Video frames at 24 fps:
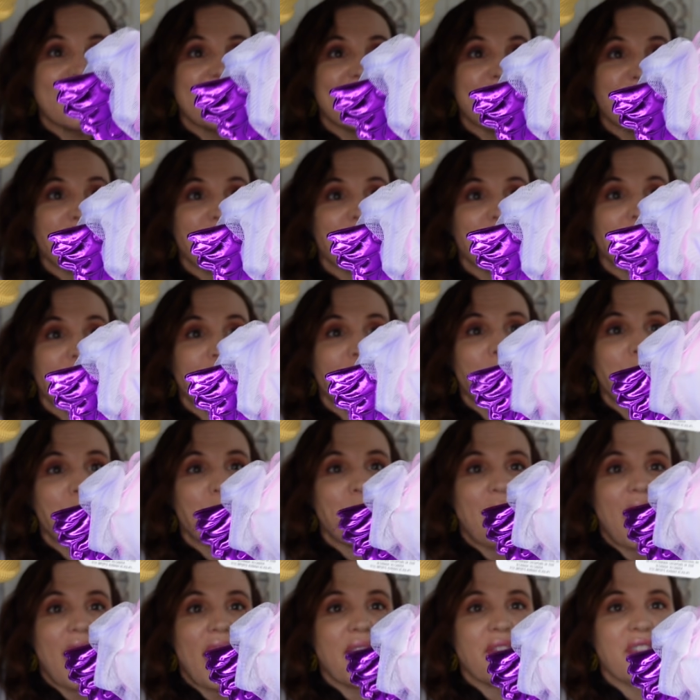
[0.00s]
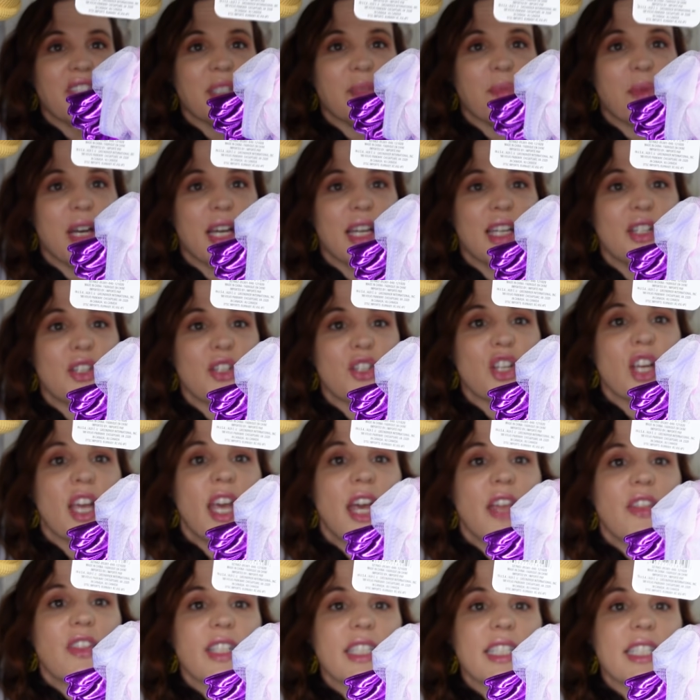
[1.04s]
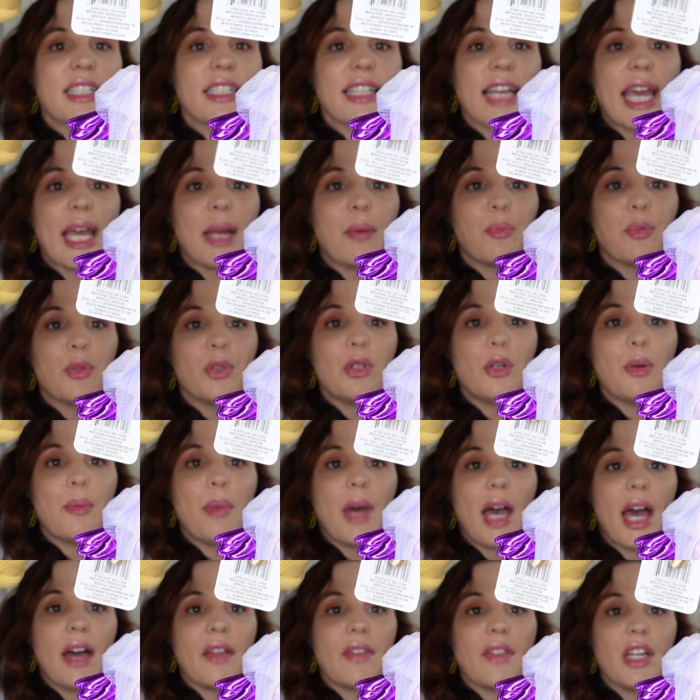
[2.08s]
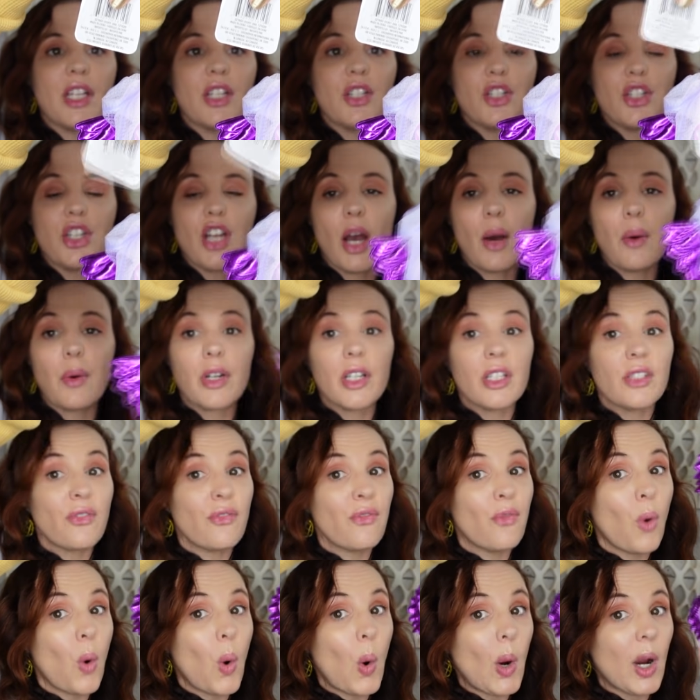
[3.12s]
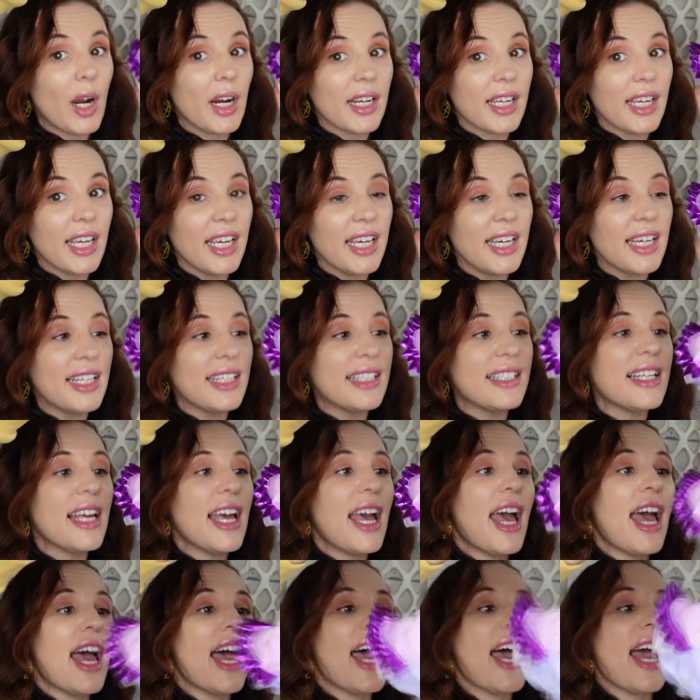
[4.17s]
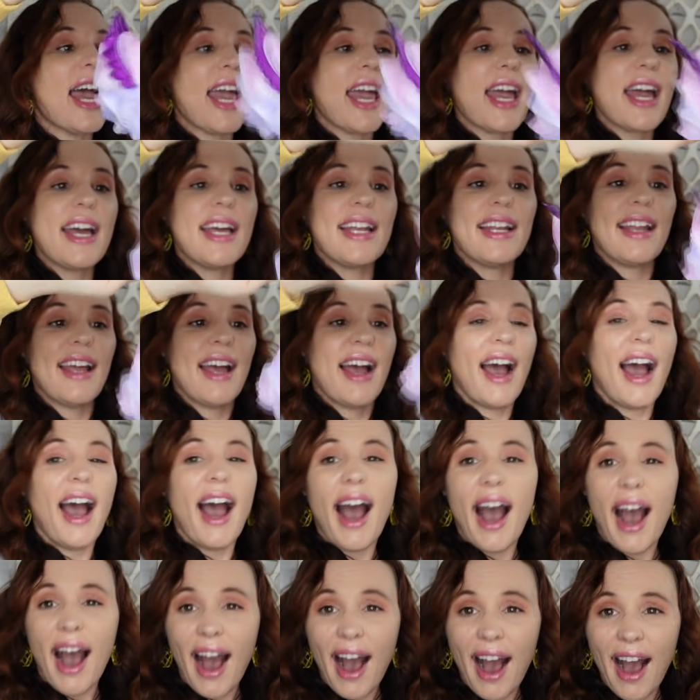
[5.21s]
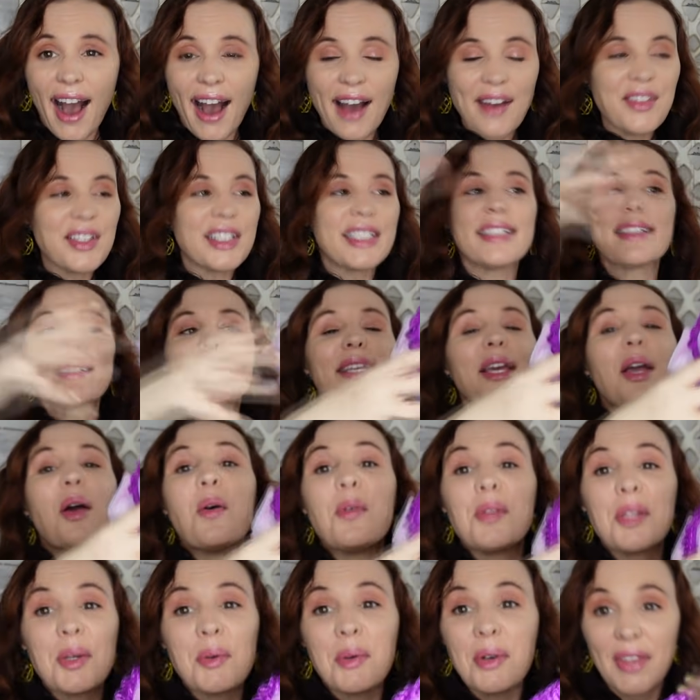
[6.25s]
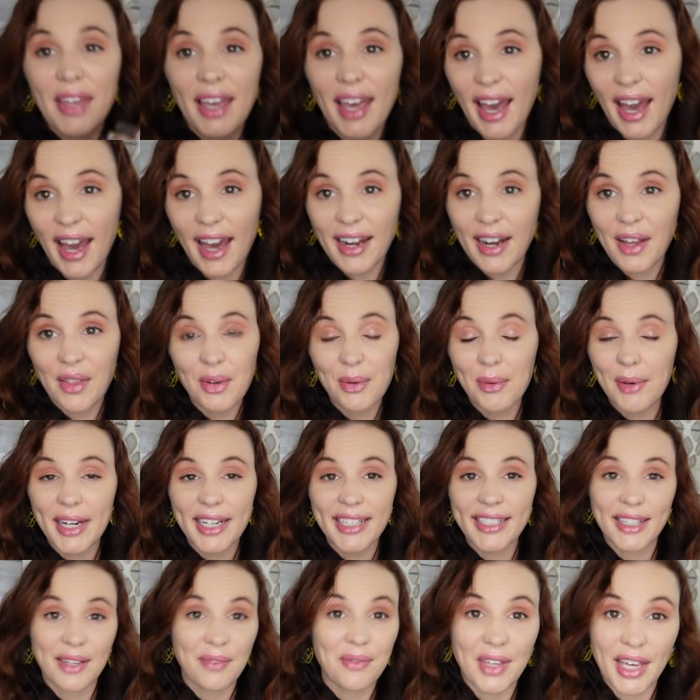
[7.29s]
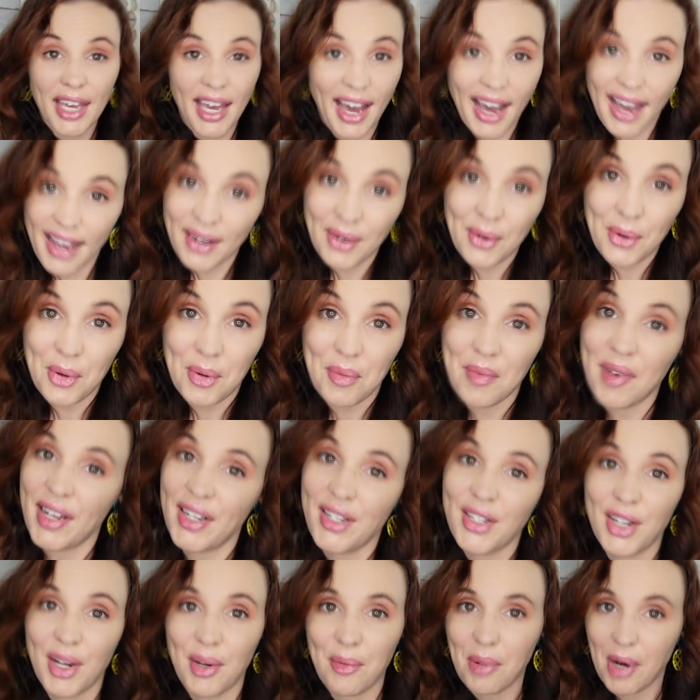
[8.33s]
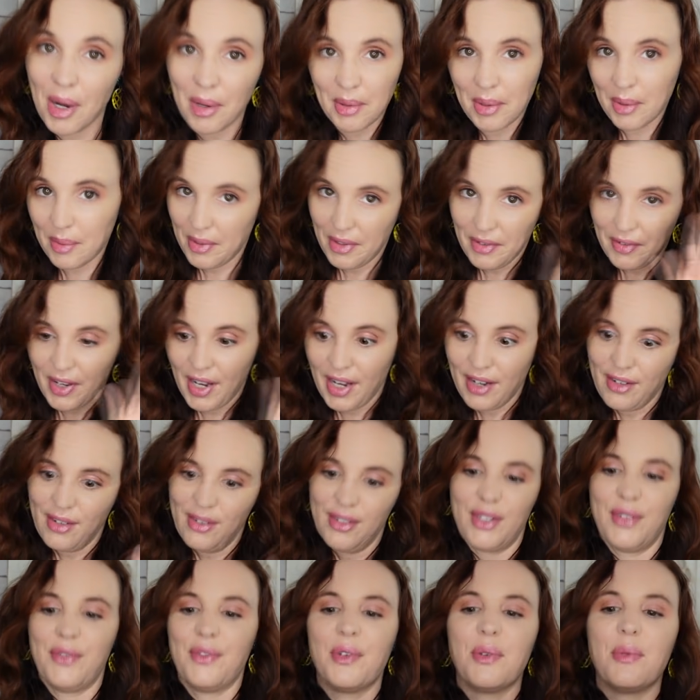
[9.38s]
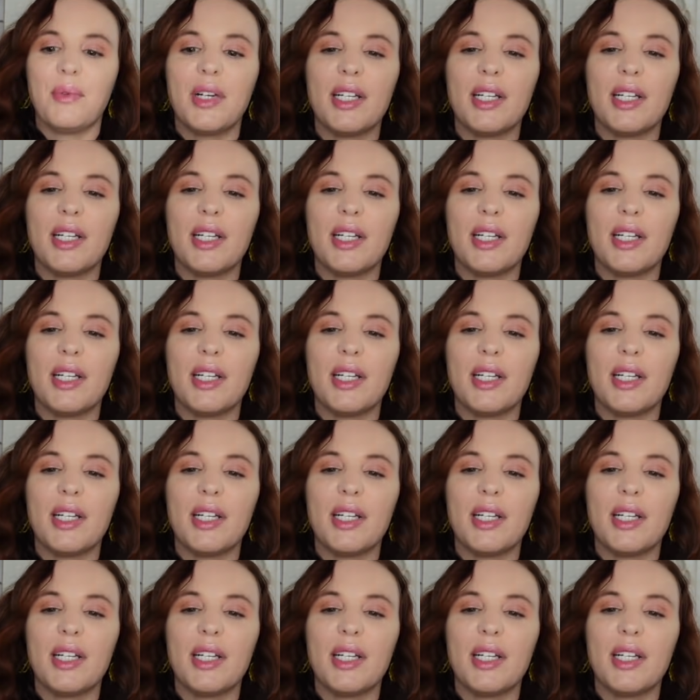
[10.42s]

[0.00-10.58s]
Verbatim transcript: just your little bath sponge. This is April Bath and Showers for Kids. And this is the only one they had. Otherwise, if they had a whole bunch, I probably would have gotten all different